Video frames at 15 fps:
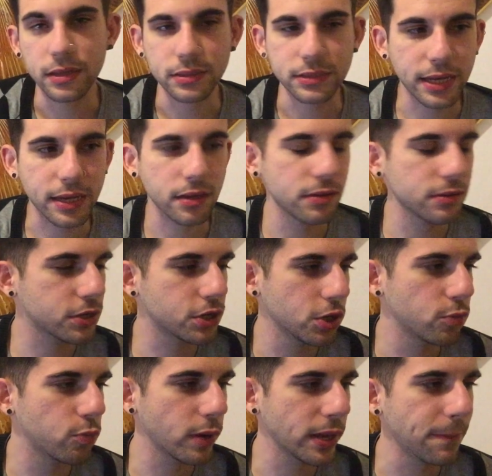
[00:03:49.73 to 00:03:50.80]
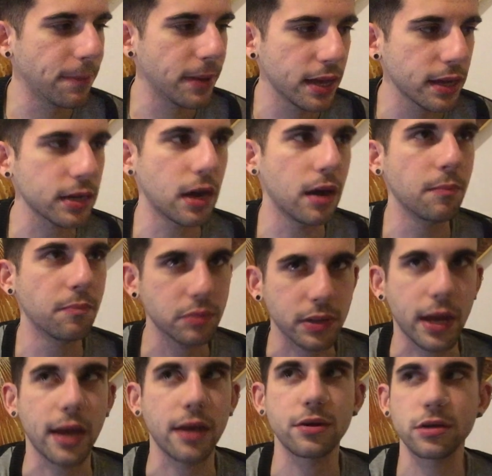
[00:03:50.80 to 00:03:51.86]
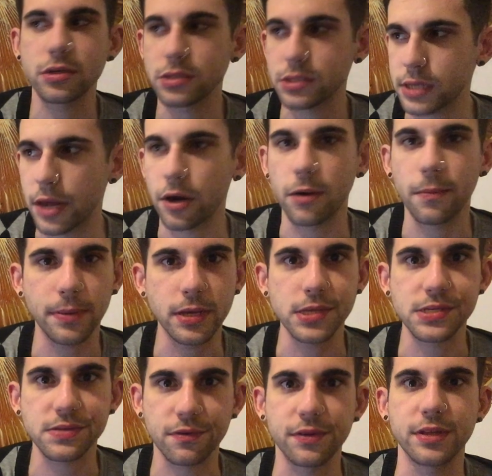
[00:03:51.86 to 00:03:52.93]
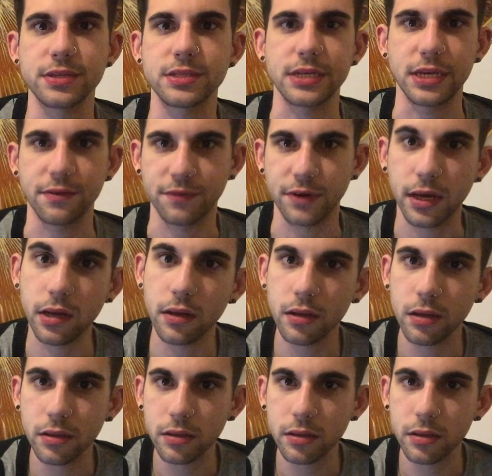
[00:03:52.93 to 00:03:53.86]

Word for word: Like, could we pick a blander centerpiece for this evening?